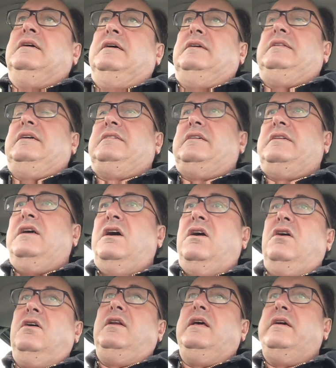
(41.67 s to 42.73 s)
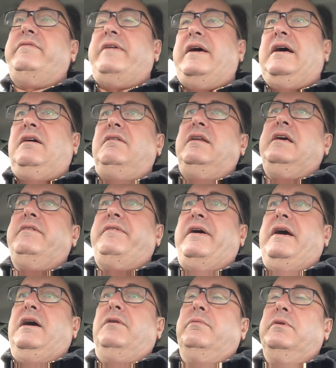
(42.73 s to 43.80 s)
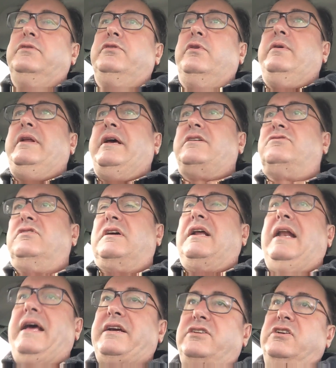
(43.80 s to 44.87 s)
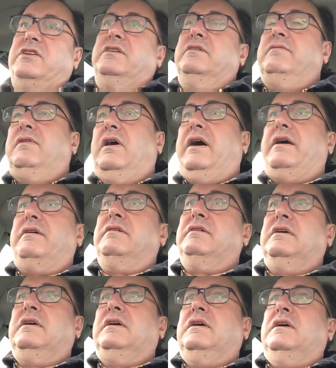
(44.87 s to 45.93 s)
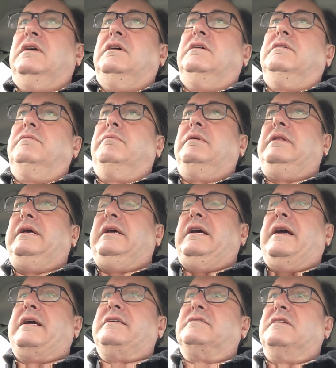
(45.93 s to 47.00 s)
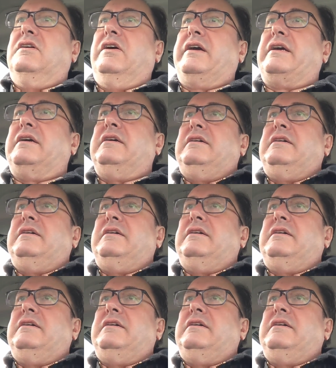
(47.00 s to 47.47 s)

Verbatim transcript: And they said, no, leave it out, leave it out, we'll do an extra collection. Like, will the Yeckers like?